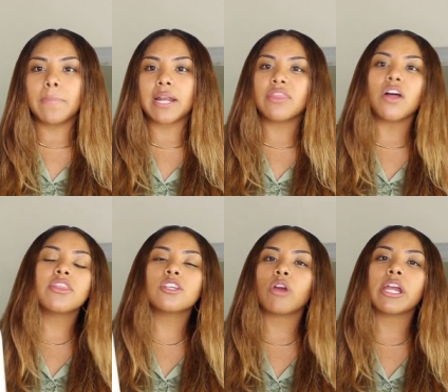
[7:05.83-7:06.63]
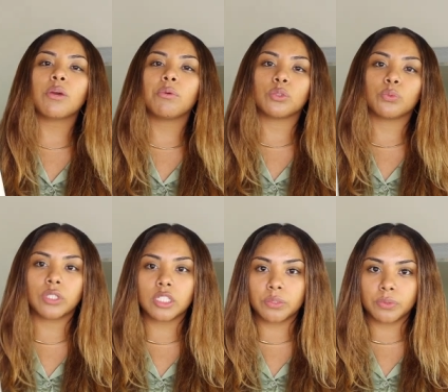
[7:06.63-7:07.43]
But I thought this right here was
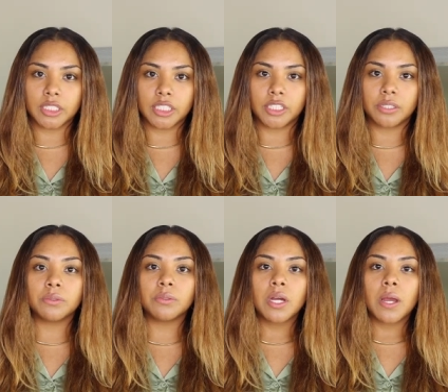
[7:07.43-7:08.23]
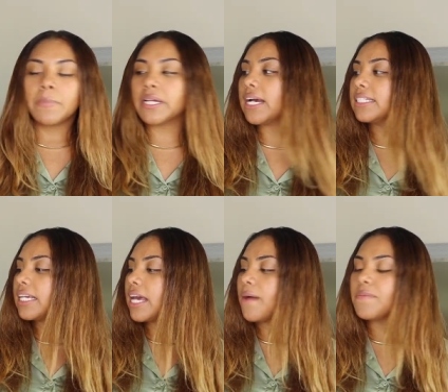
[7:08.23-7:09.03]
really, really cute because
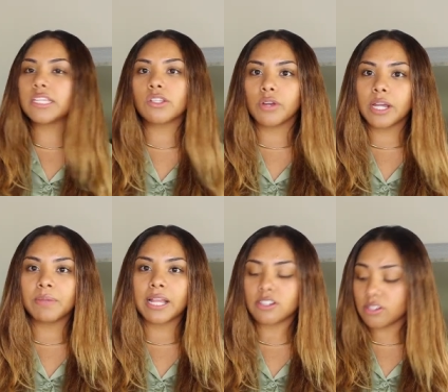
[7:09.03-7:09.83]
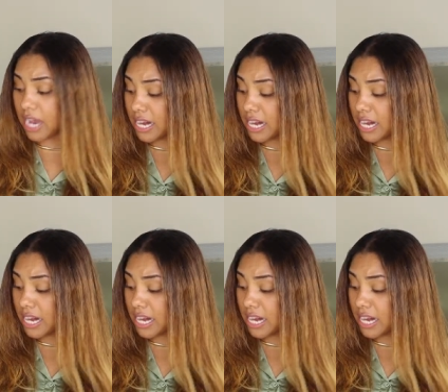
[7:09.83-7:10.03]
uh, this cream blazer is